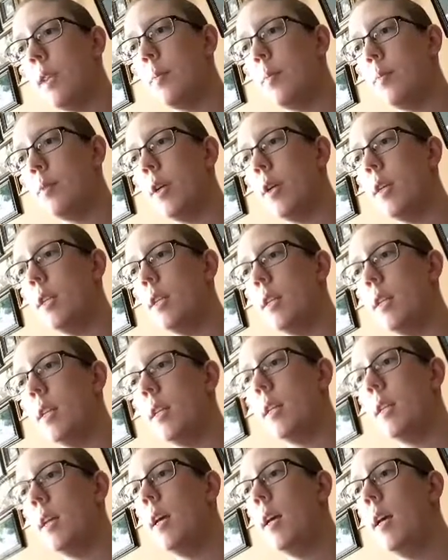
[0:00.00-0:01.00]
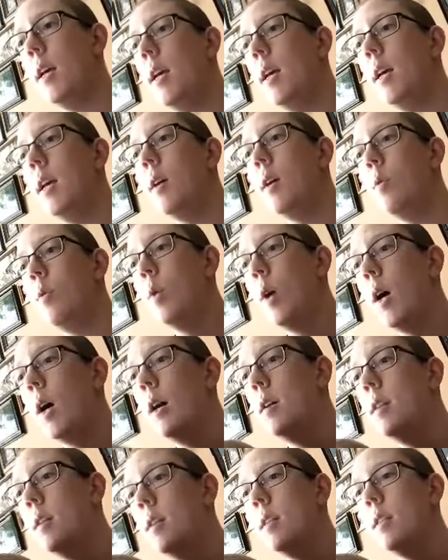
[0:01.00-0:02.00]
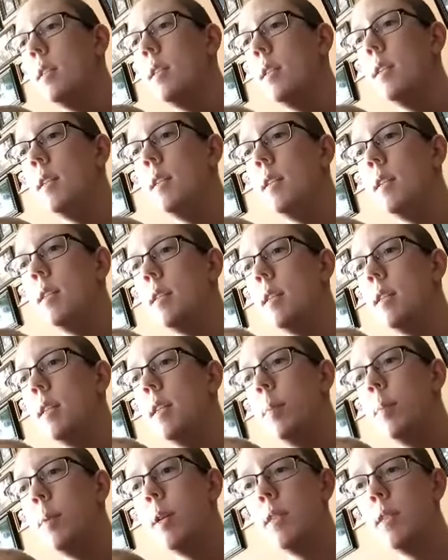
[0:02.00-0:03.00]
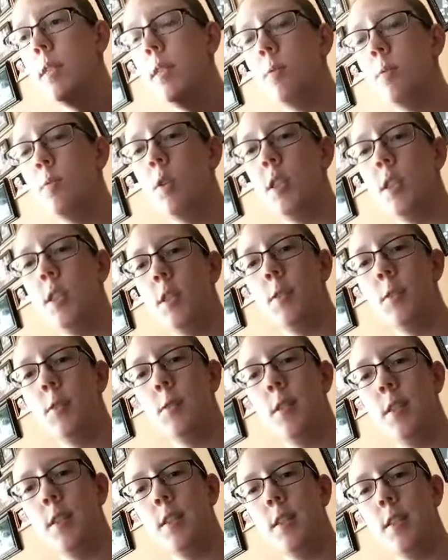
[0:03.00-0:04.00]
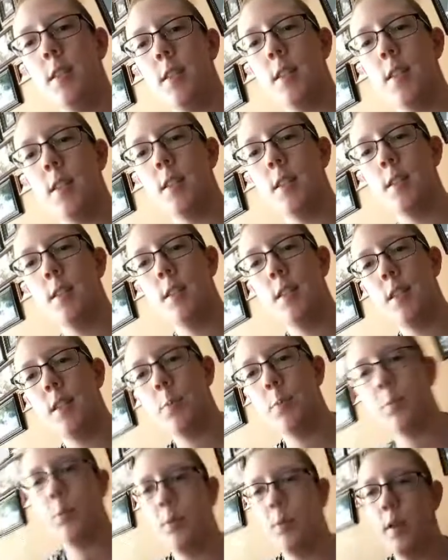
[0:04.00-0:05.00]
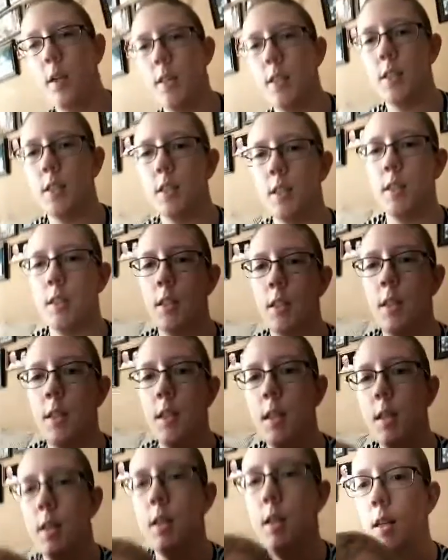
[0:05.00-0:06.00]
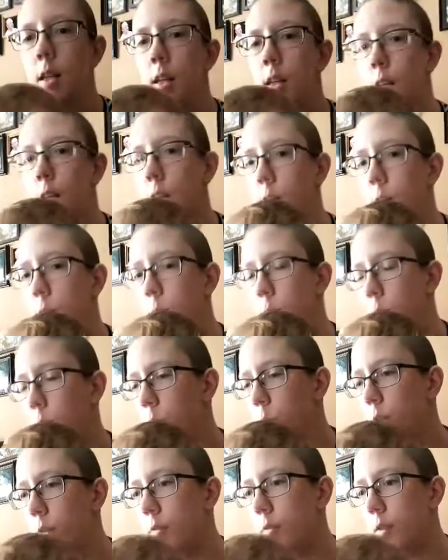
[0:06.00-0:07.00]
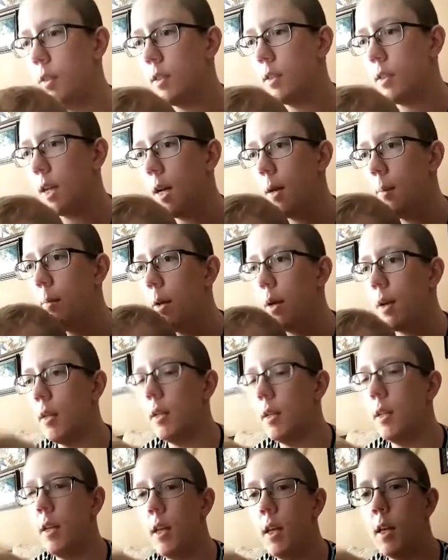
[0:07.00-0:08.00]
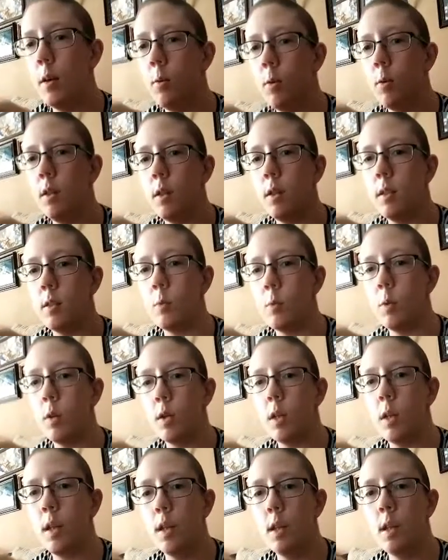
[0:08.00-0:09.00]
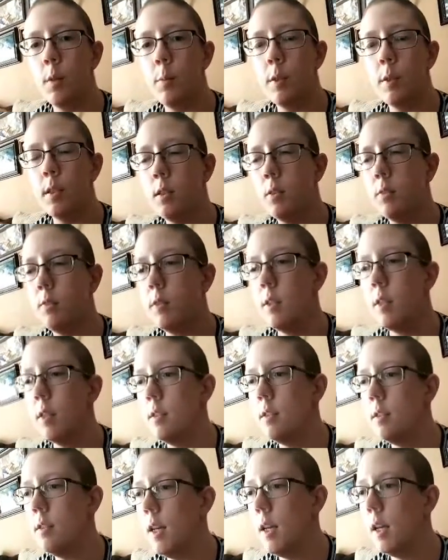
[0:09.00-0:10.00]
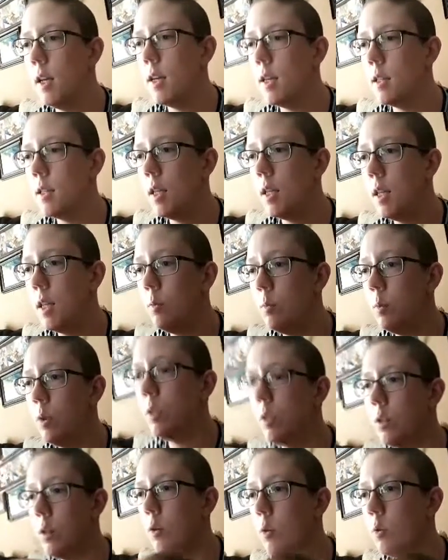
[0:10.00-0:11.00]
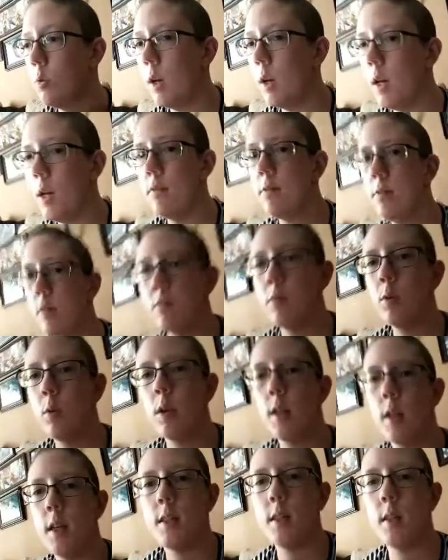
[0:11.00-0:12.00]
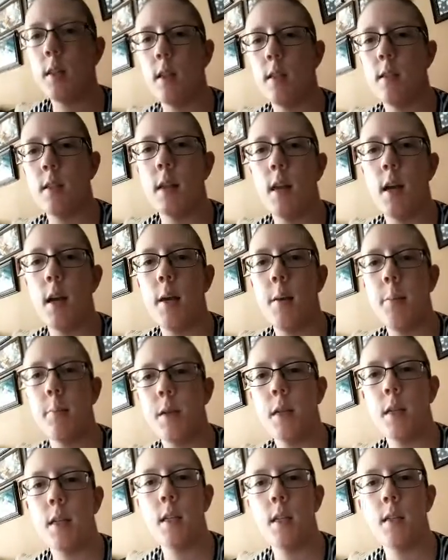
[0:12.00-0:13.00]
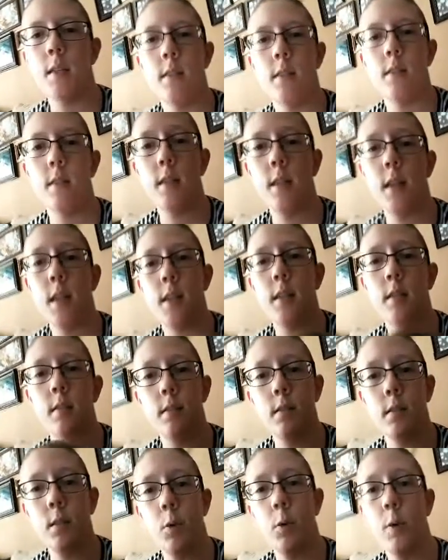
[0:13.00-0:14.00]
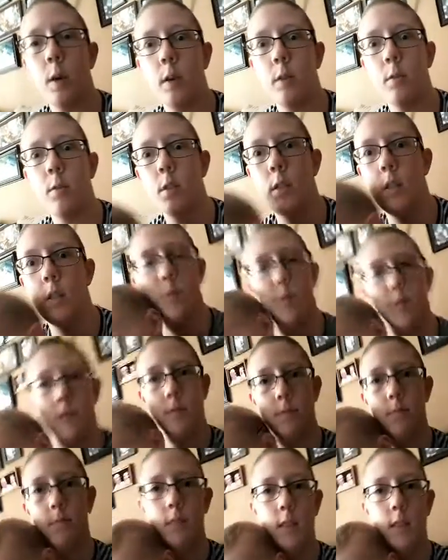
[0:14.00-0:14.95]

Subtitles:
separation? Well, it depends on what you consider a separation. When we first got married, he was working in the missile field, and he would go away for 4 days at a time. Like, go out to